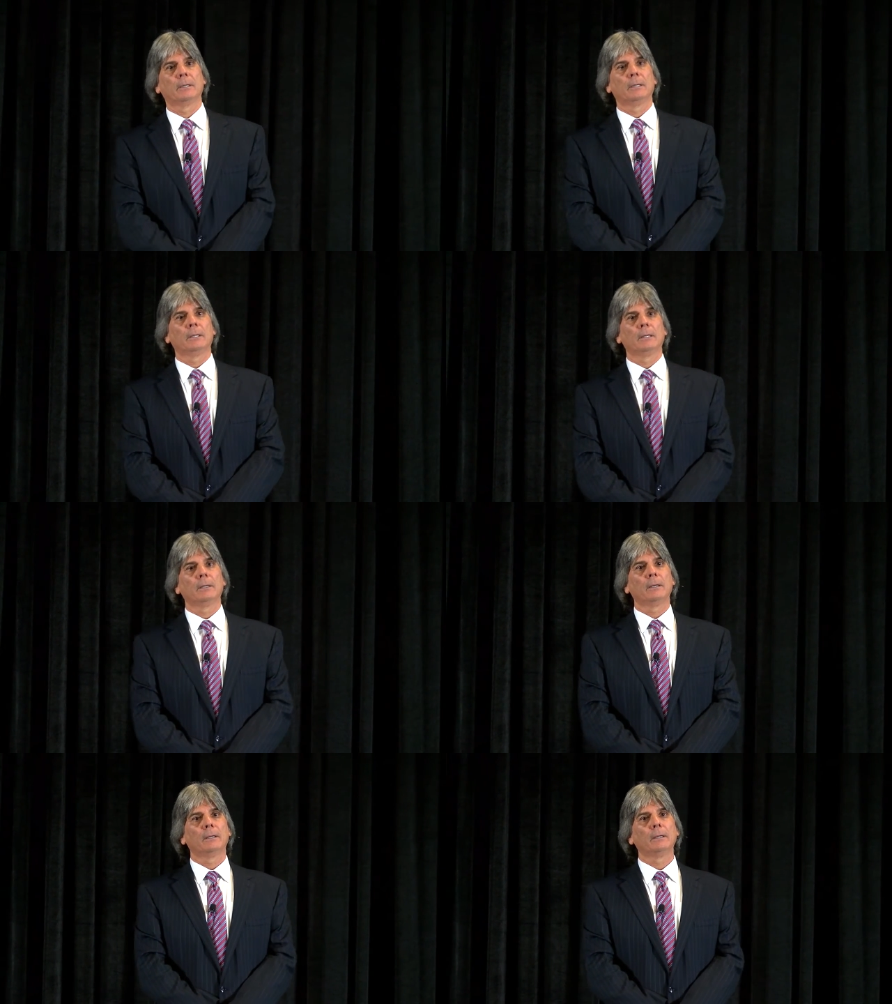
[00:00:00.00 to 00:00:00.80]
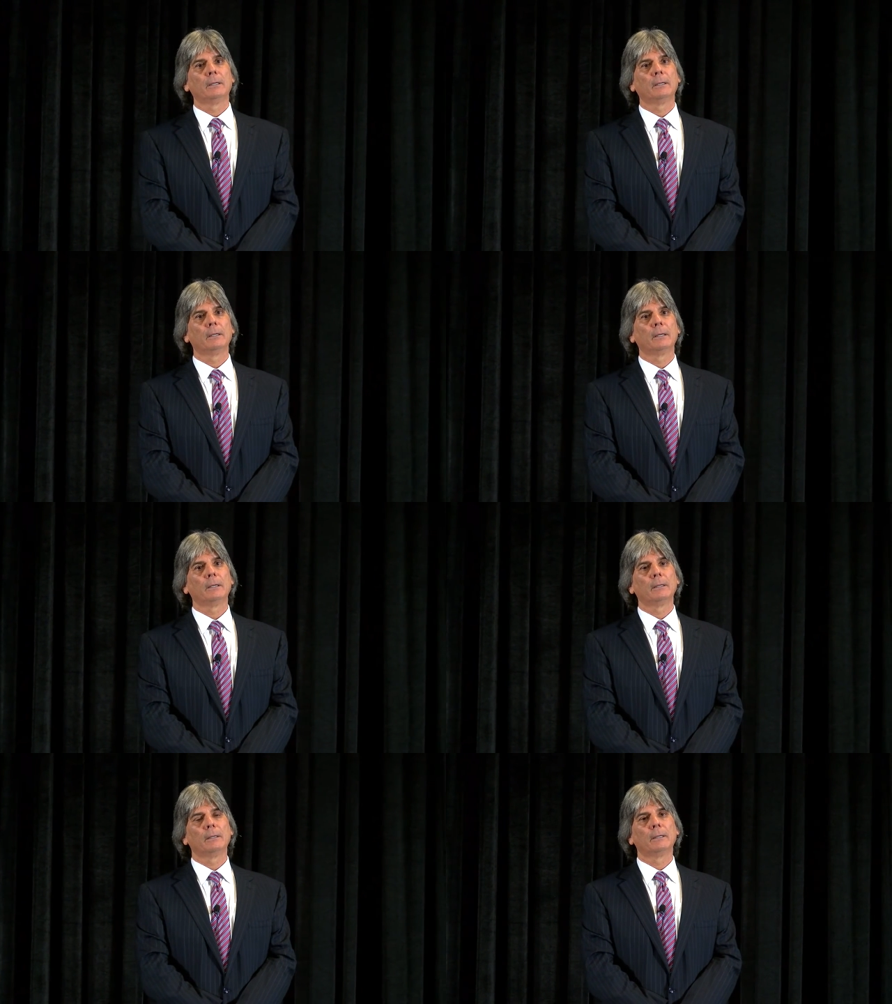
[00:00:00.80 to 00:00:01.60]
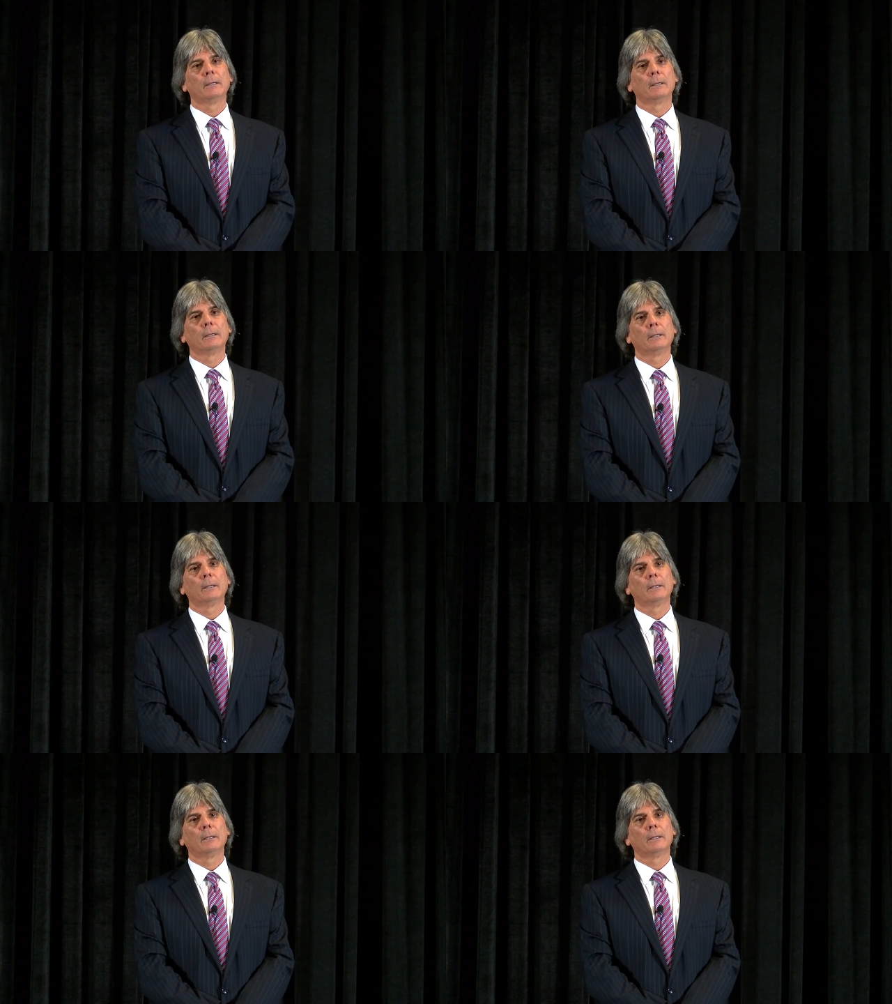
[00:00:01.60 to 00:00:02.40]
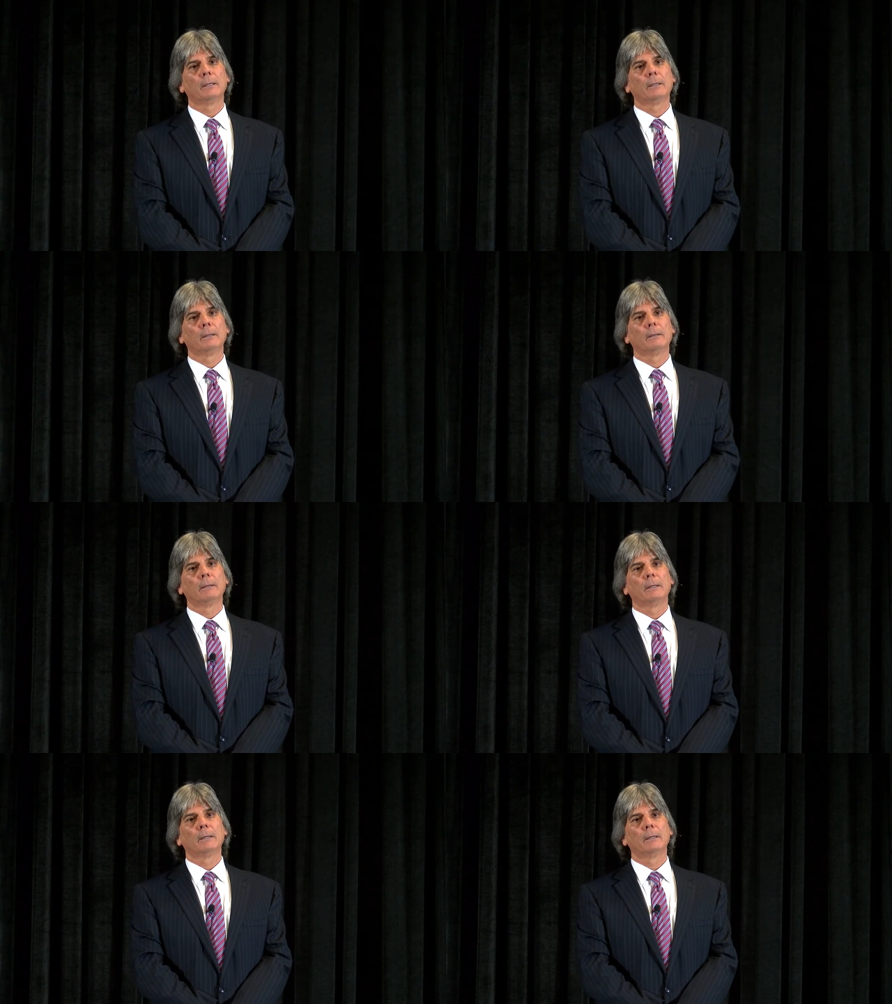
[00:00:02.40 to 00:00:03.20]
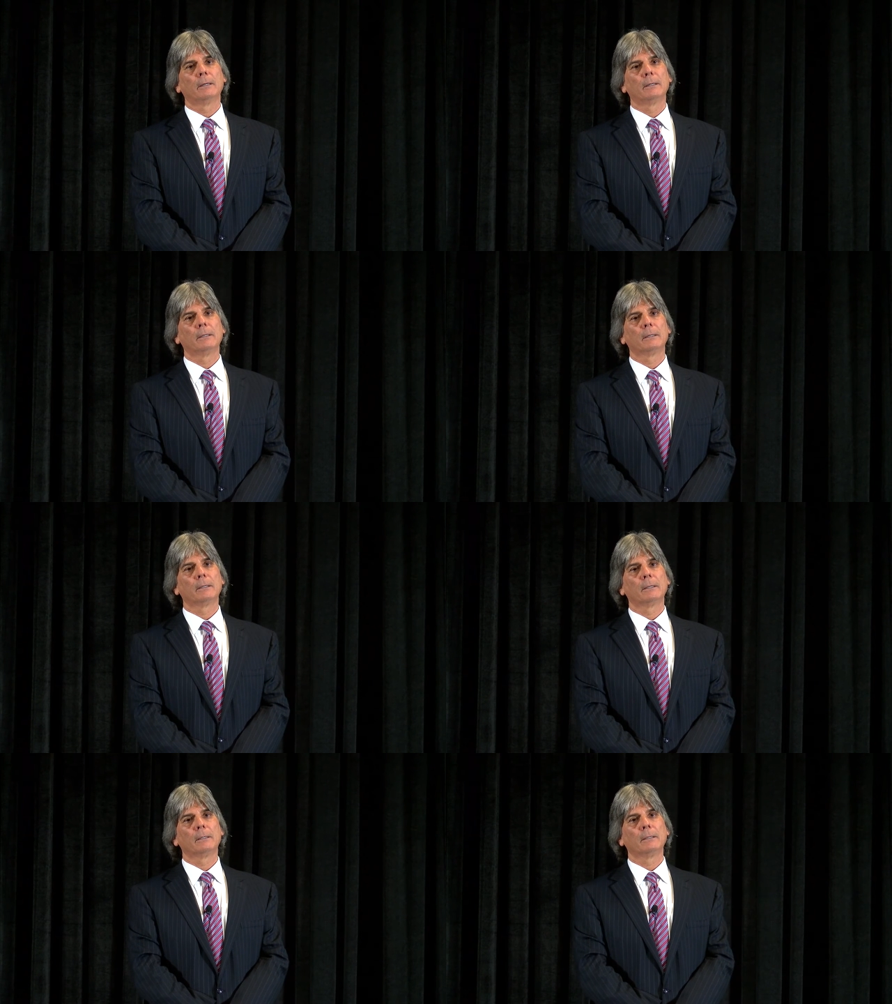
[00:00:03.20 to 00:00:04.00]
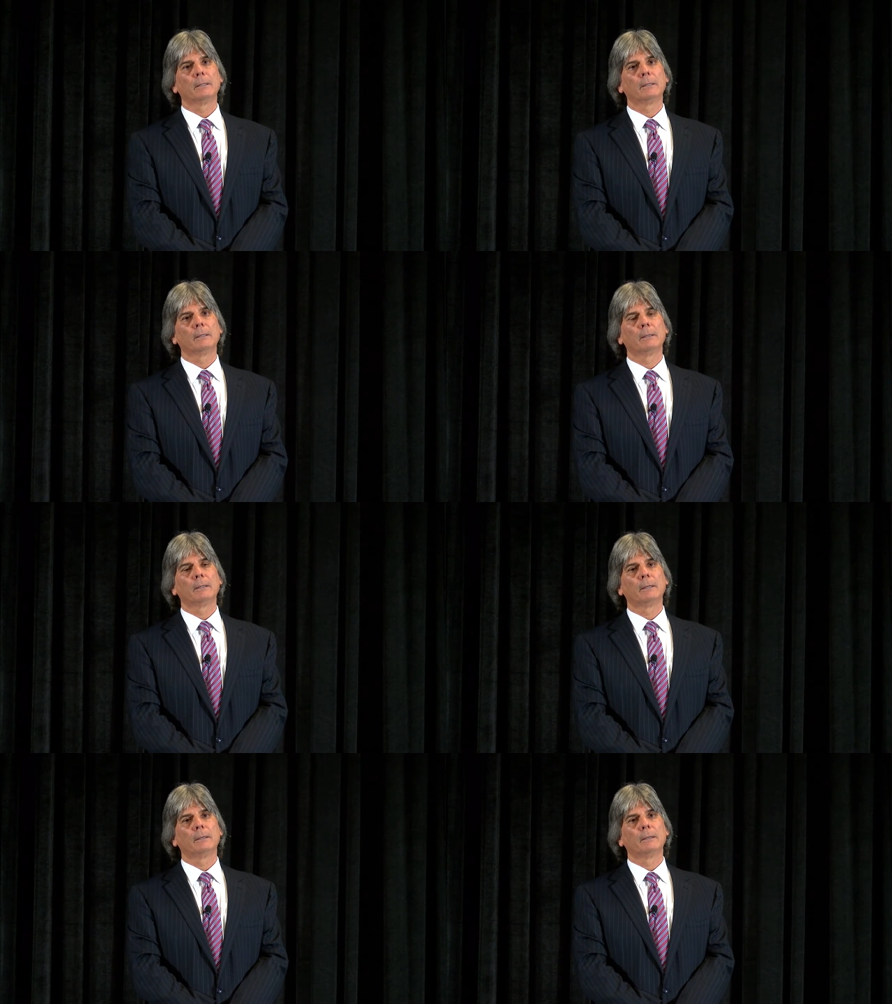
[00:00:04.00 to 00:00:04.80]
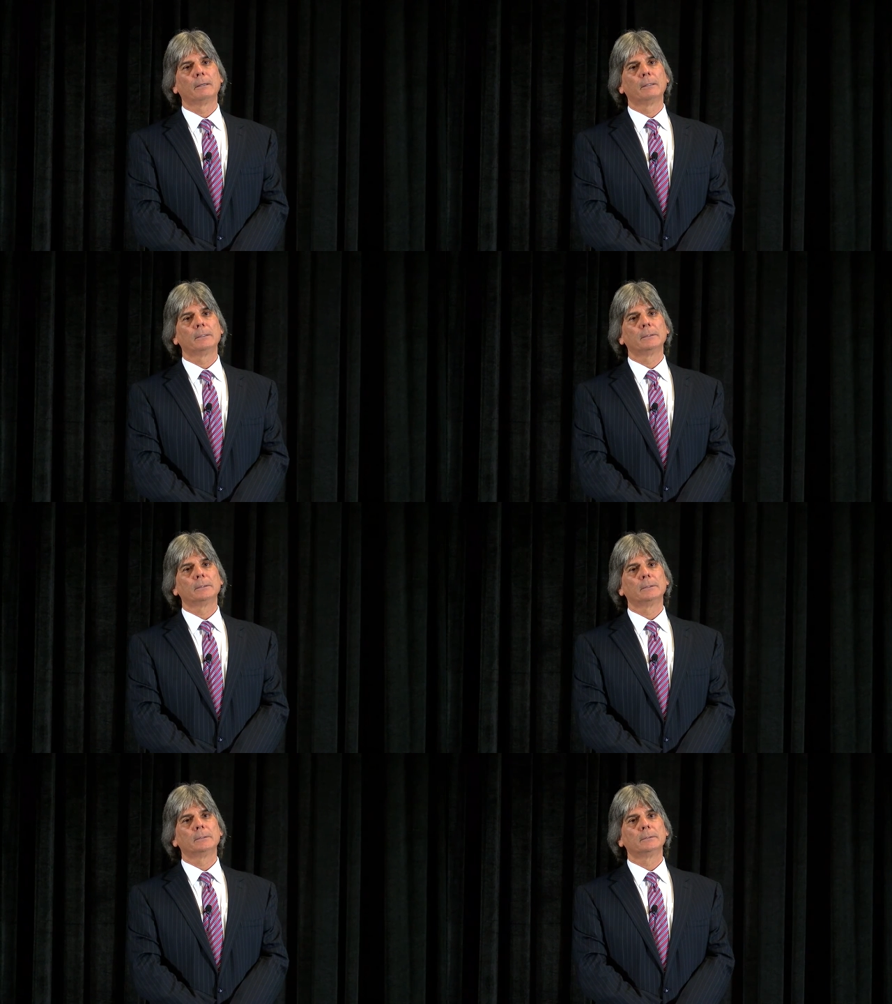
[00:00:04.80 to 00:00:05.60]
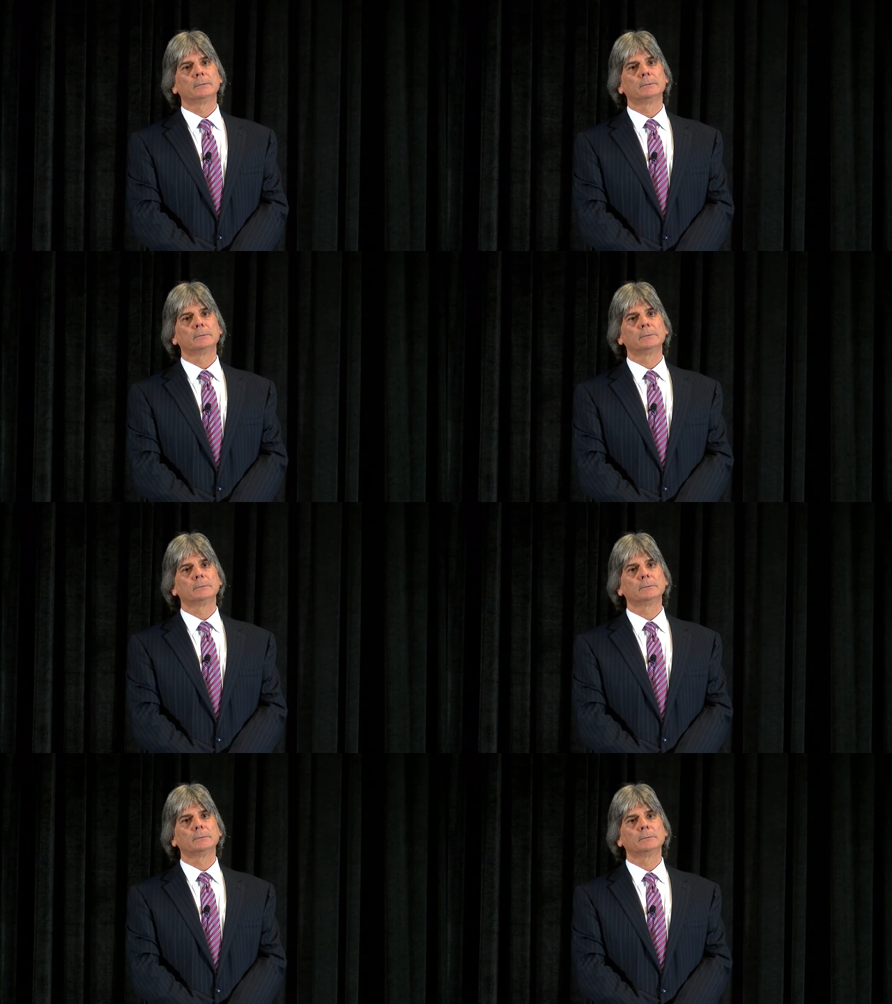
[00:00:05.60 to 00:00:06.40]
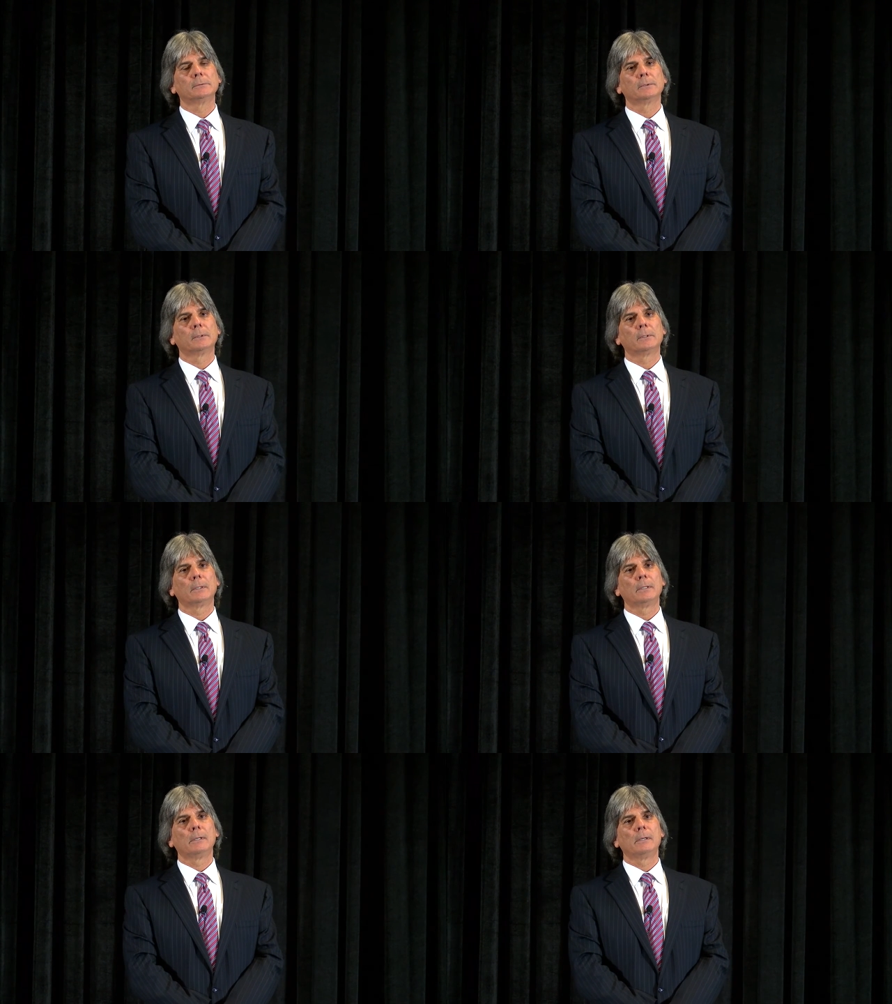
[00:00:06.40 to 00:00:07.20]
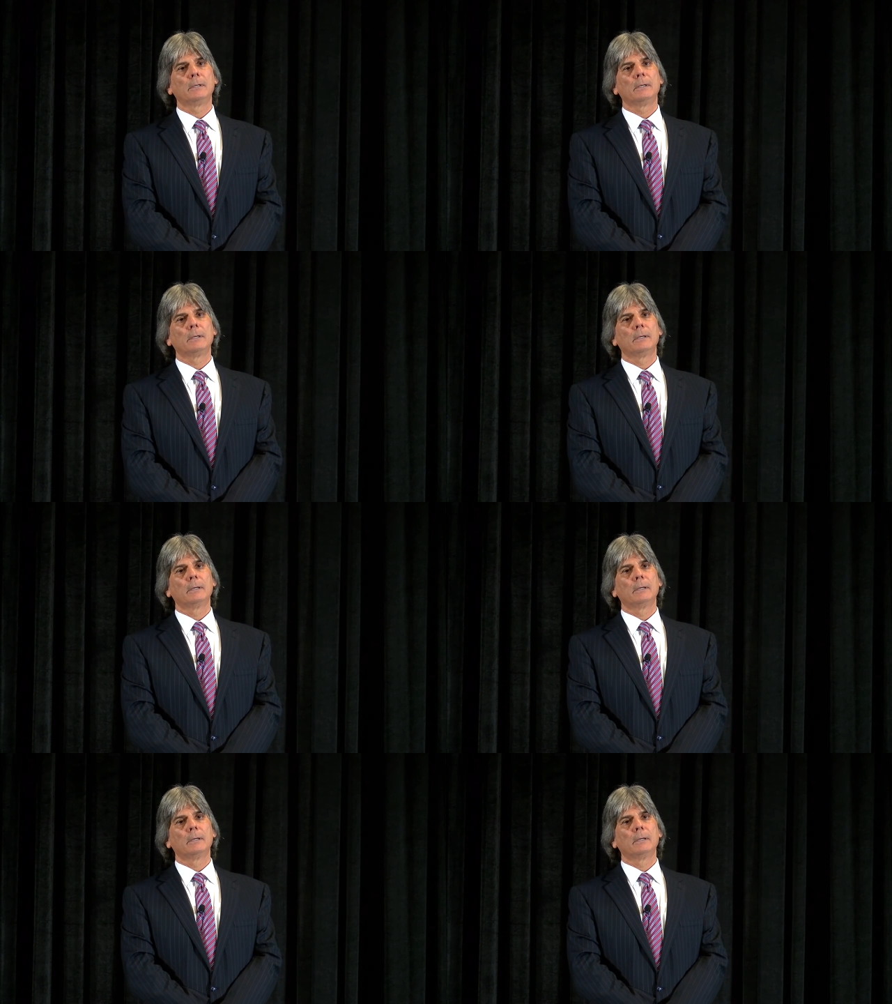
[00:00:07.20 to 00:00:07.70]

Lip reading: Nobody speaks.